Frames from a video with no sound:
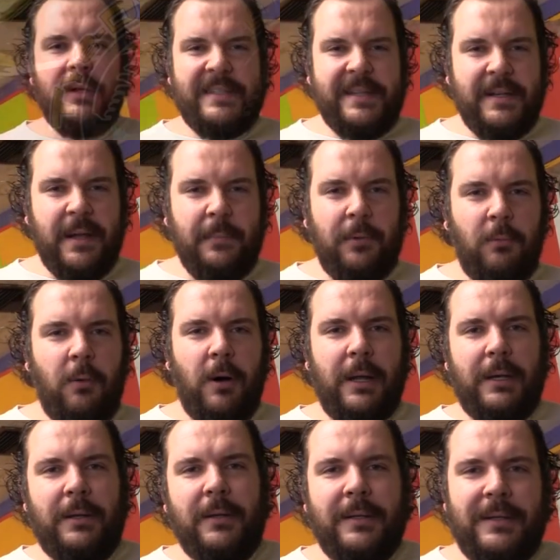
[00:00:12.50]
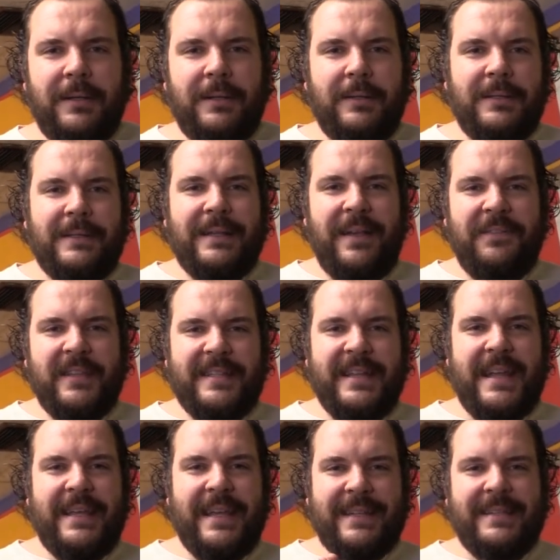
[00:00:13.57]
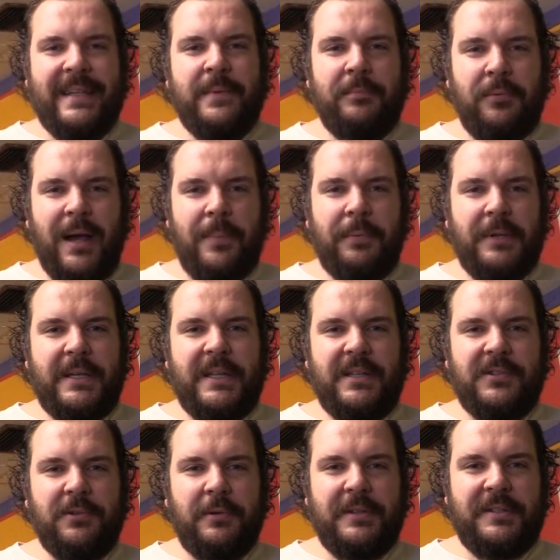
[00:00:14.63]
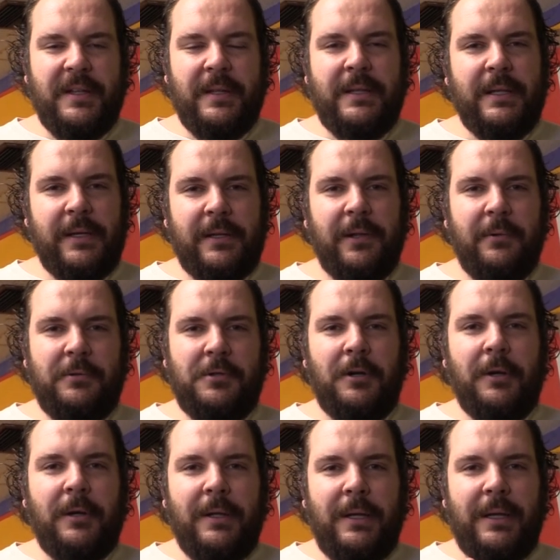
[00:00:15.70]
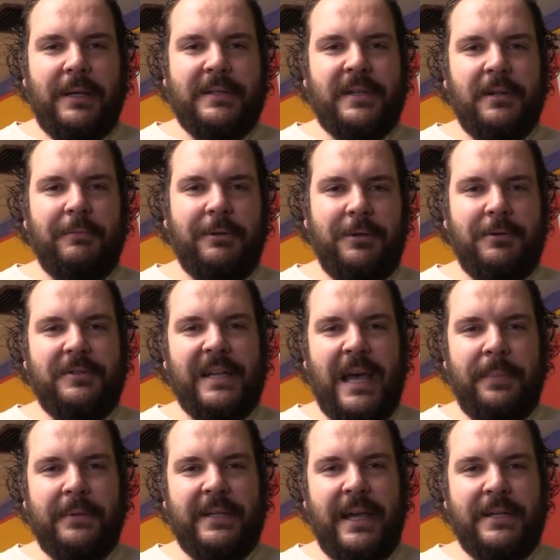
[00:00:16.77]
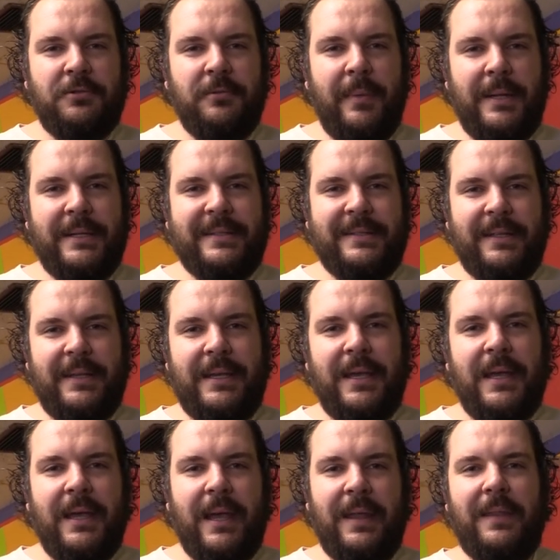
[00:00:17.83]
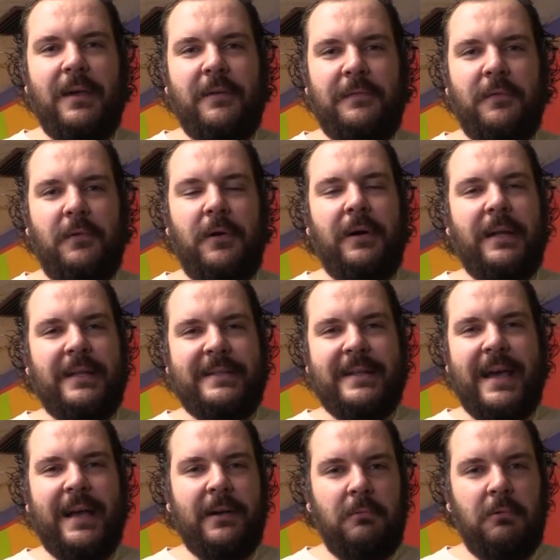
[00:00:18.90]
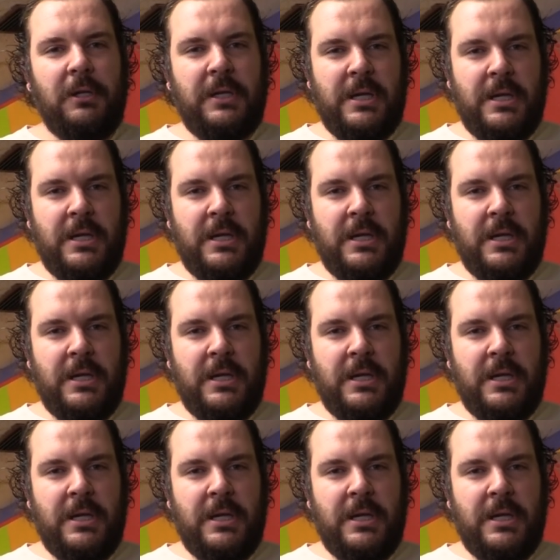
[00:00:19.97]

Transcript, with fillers: Reason number one, if the snake has improper heat source in the enclosure, it is gonna reduce appetite tremendously and therefore it's not gonna wanna